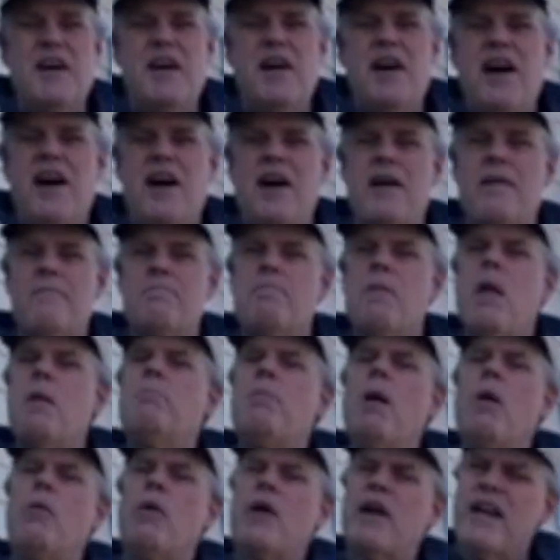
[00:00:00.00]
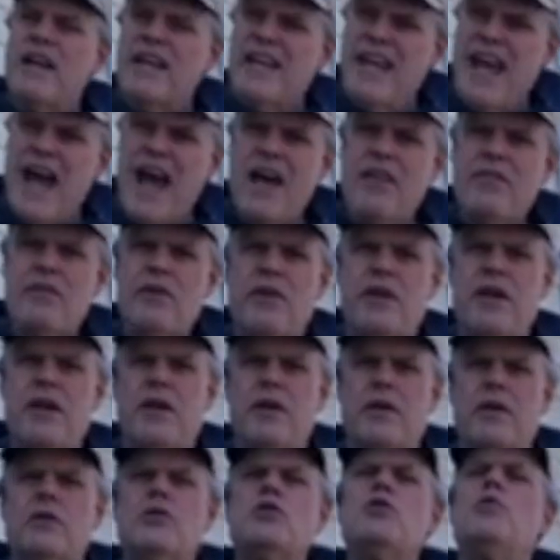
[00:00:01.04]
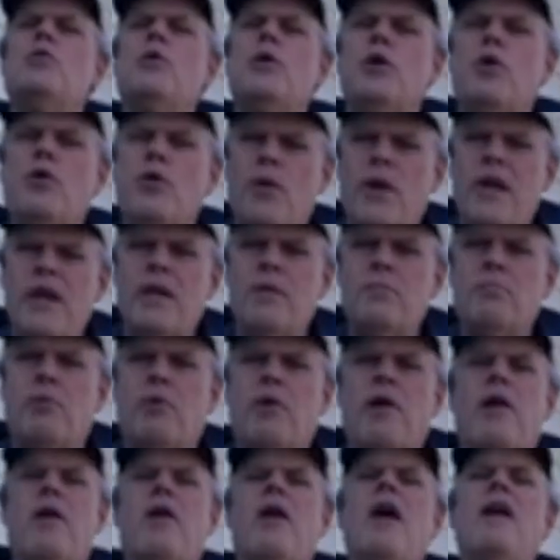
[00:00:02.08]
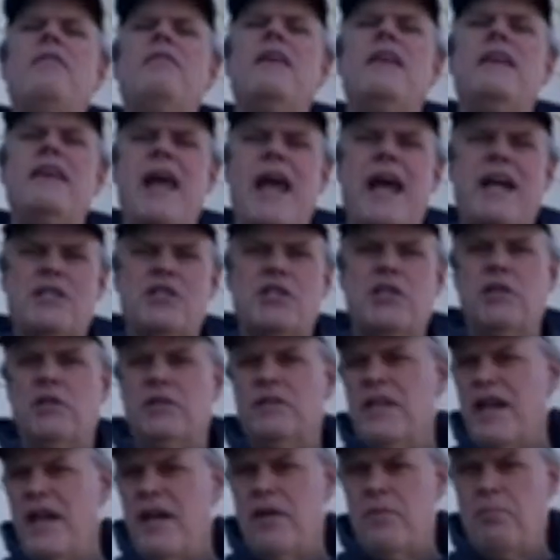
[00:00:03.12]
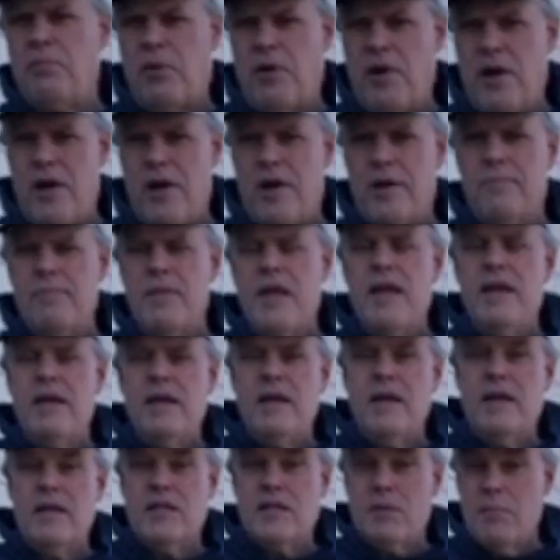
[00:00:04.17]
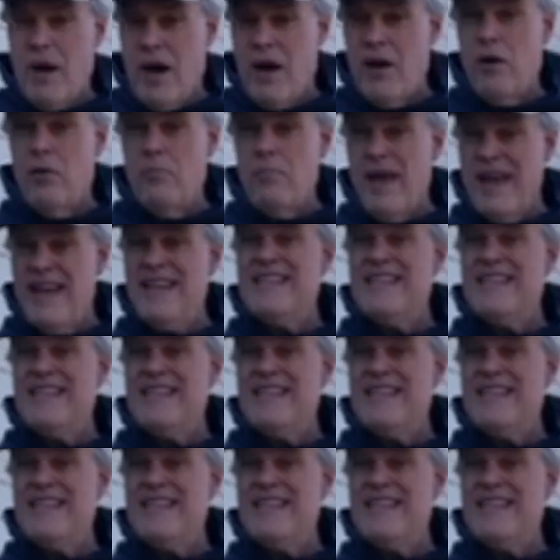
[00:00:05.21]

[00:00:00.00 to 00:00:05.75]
but we're going to gather here to agree in prayer on the National Day of Prayer. Tomorrow, May